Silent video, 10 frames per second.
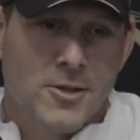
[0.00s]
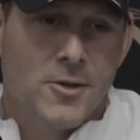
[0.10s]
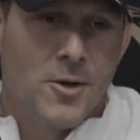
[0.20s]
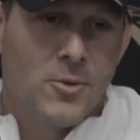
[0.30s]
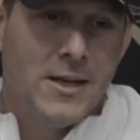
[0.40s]

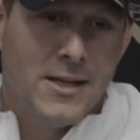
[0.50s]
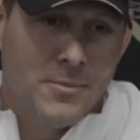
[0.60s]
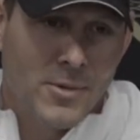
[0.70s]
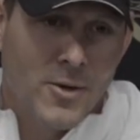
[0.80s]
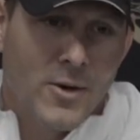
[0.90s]
zone that we need
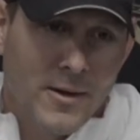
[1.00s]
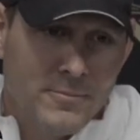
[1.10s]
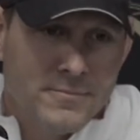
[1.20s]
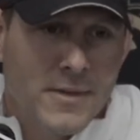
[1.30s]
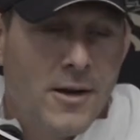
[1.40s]
to bow up
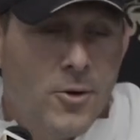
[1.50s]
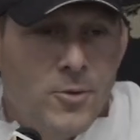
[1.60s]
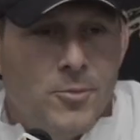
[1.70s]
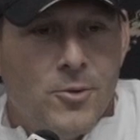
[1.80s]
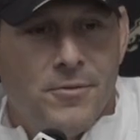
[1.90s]
and
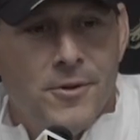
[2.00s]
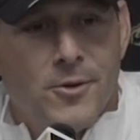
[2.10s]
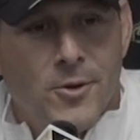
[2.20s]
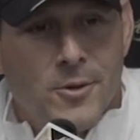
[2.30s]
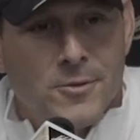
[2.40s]
hold them to
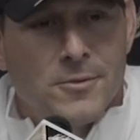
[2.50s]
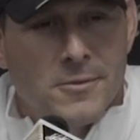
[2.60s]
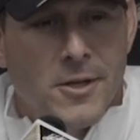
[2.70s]
field goals.